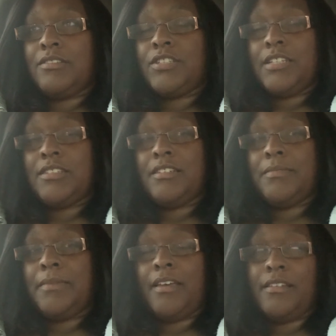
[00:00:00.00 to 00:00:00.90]
teaching
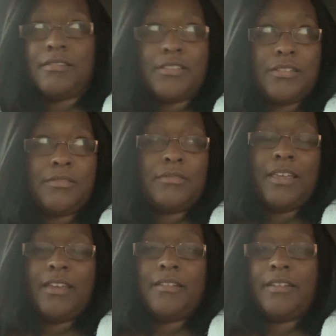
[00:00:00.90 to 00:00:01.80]
them how to
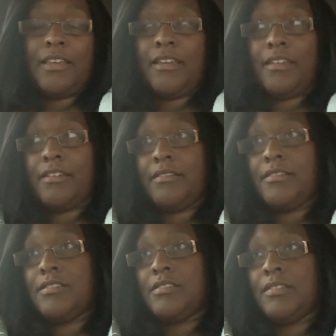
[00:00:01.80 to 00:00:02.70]
handle their anger
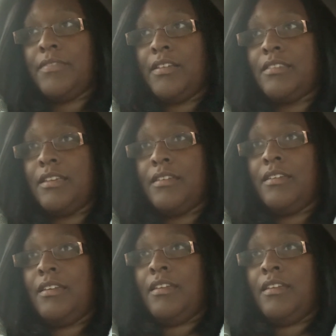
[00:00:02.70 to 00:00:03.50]
and stuff like that.